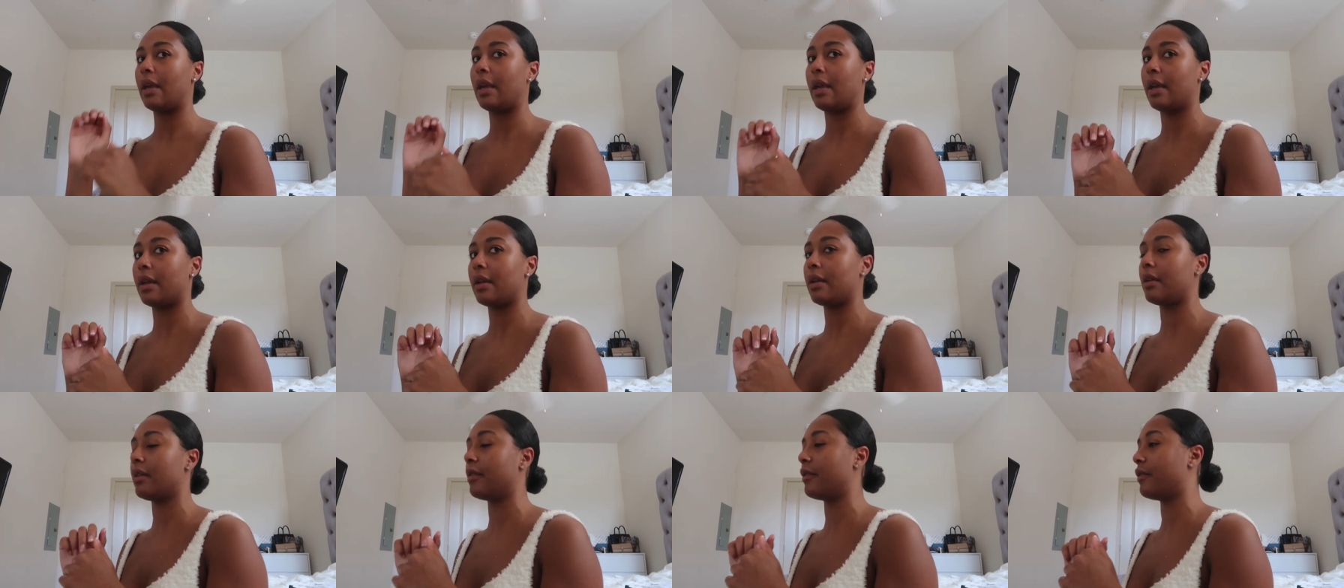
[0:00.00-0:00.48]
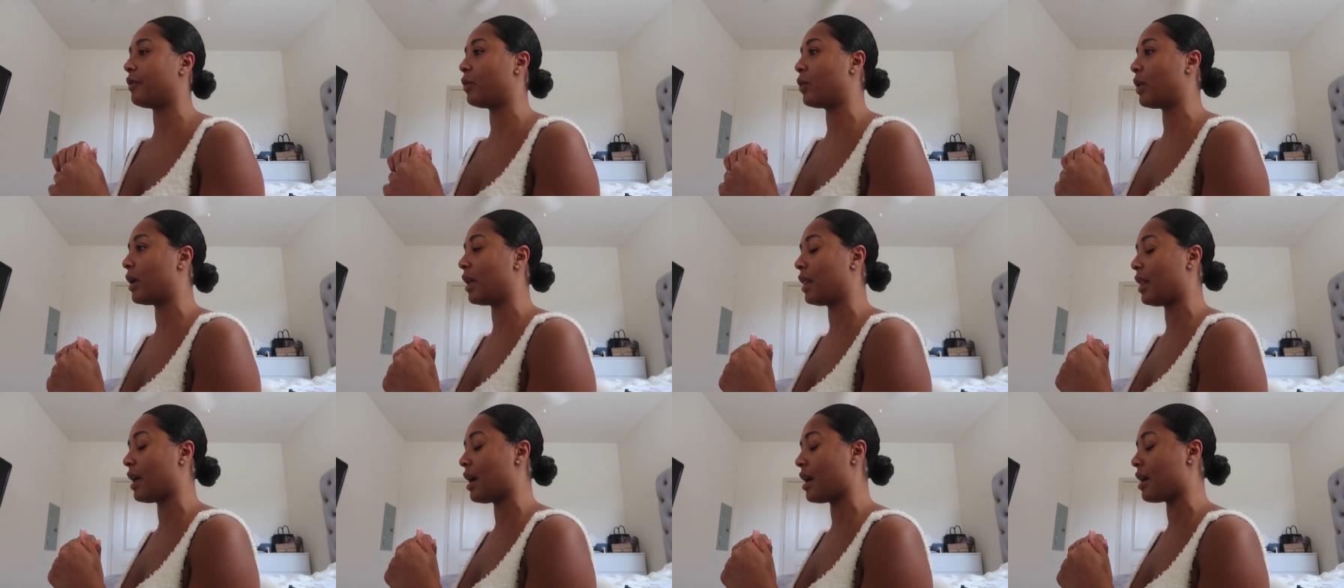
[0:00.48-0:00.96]
and
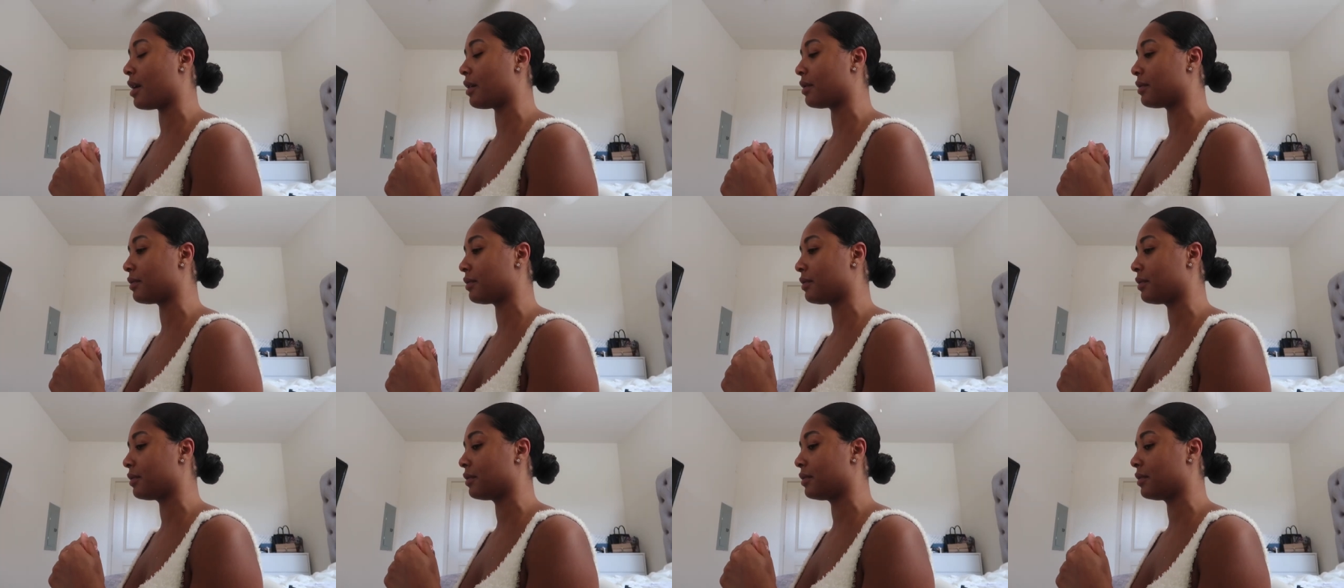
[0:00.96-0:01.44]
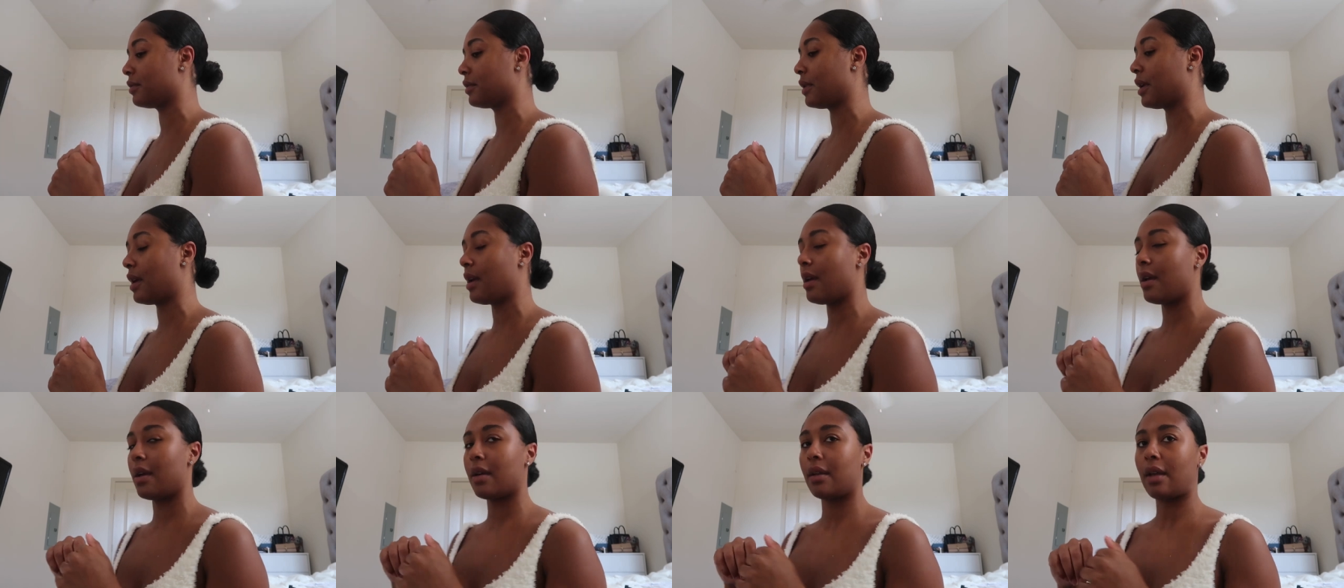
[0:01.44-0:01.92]
voila.
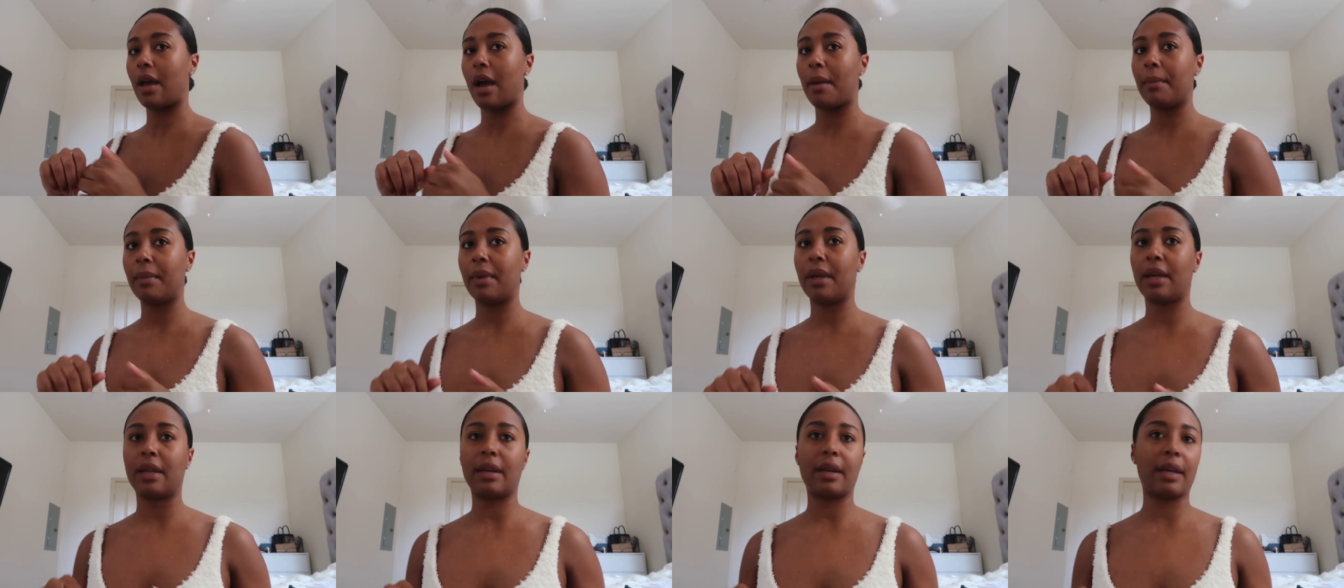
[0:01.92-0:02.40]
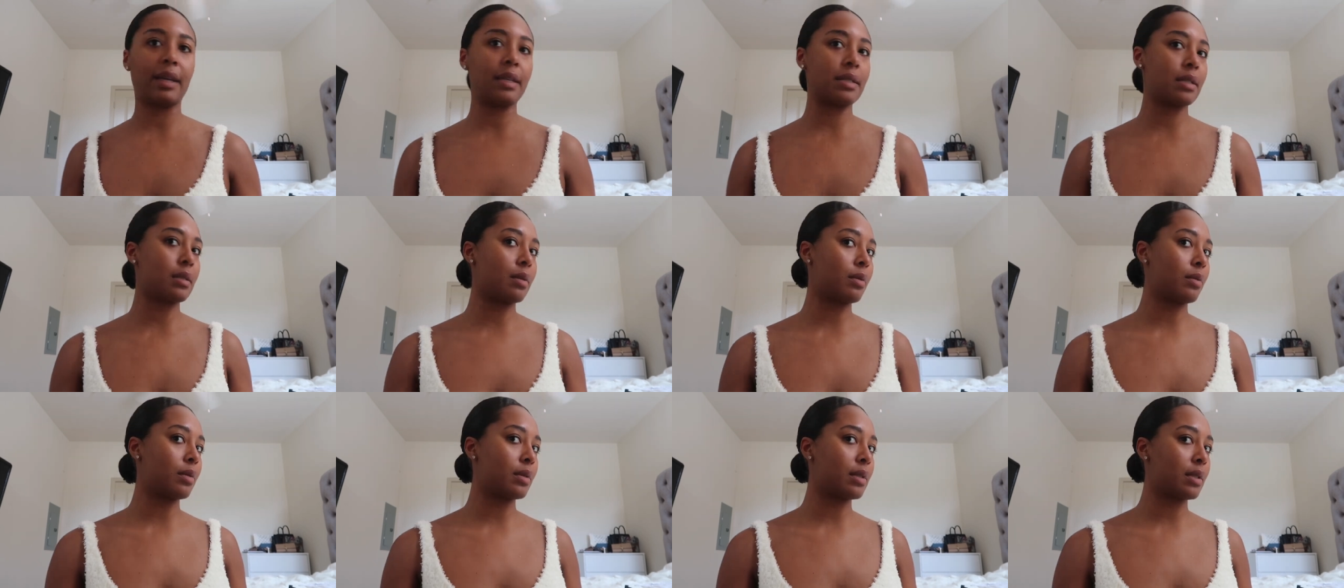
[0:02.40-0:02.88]
Got me a
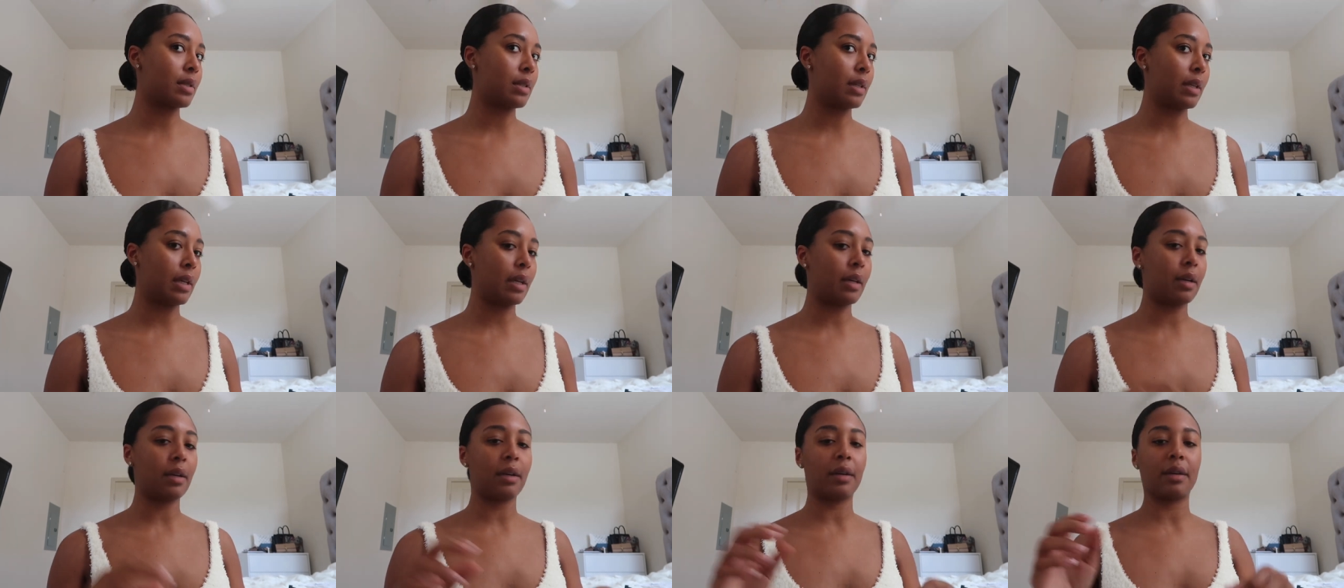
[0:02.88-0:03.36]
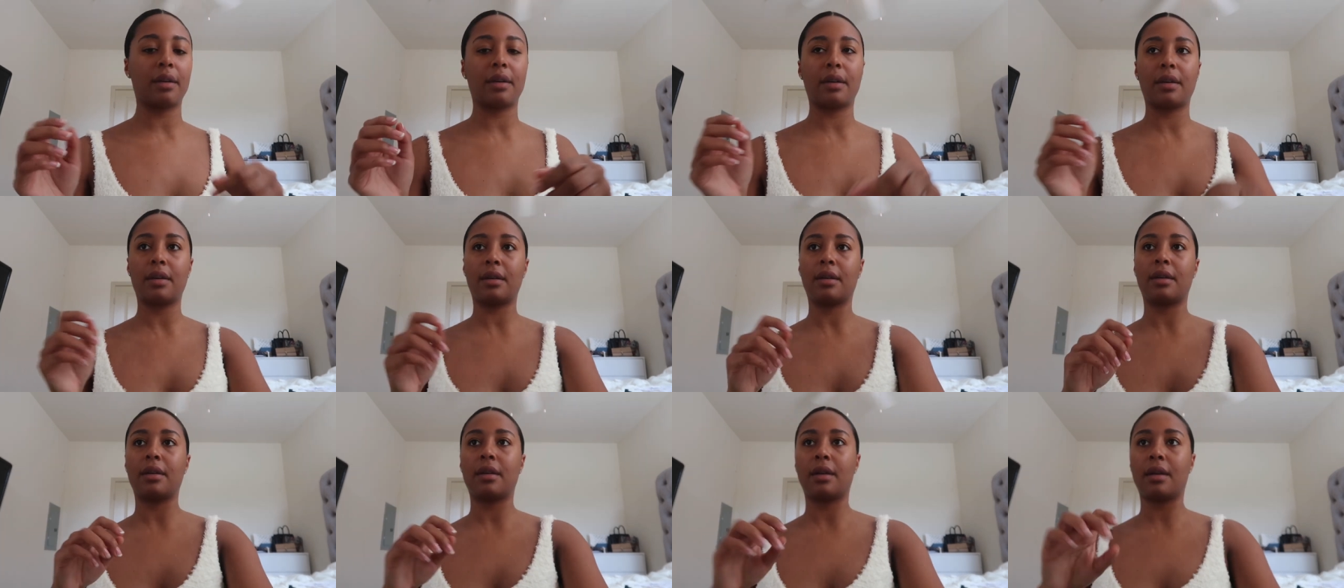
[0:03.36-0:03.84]
nice little sleek
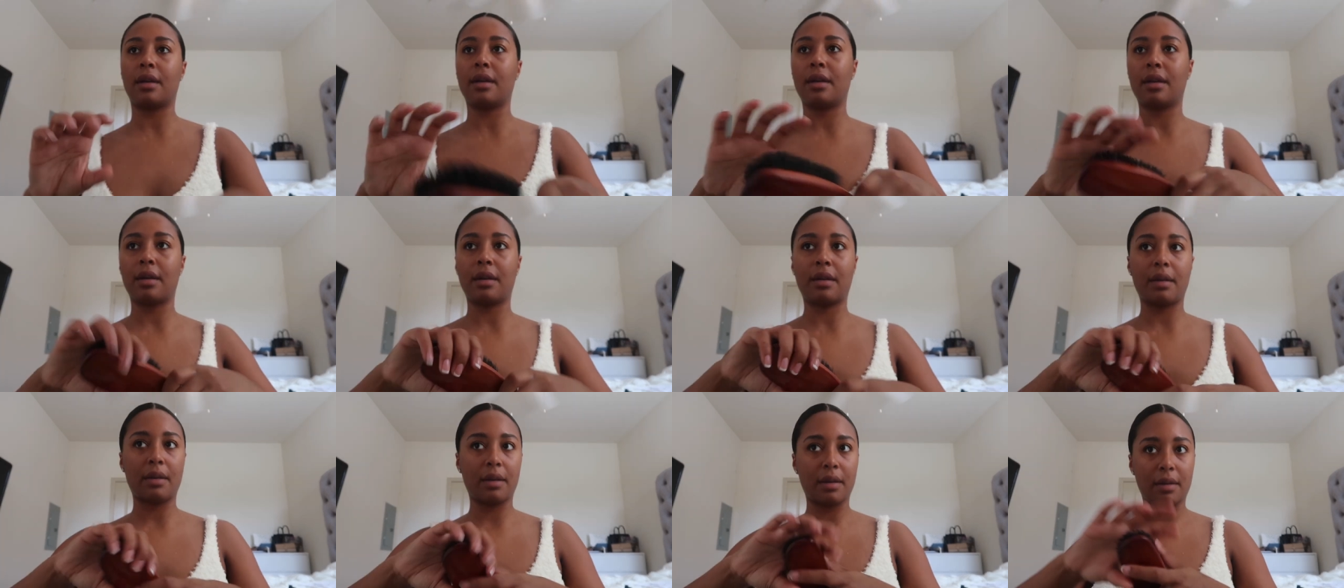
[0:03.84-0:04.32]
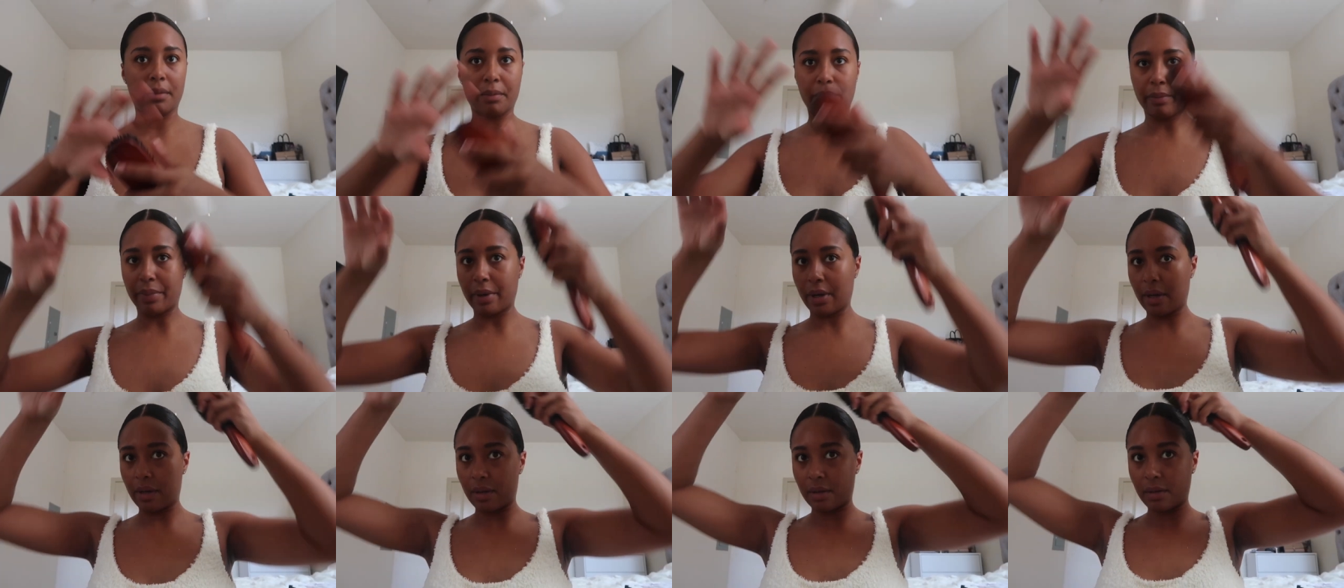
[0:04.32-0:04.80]

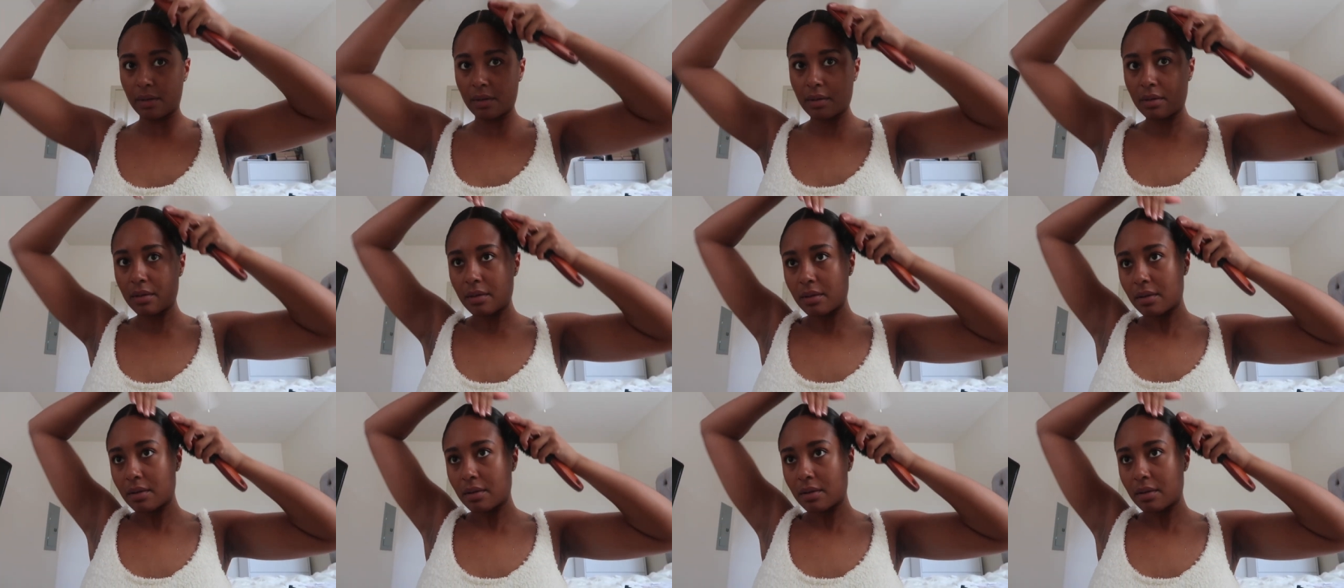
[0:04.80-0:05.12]
bun.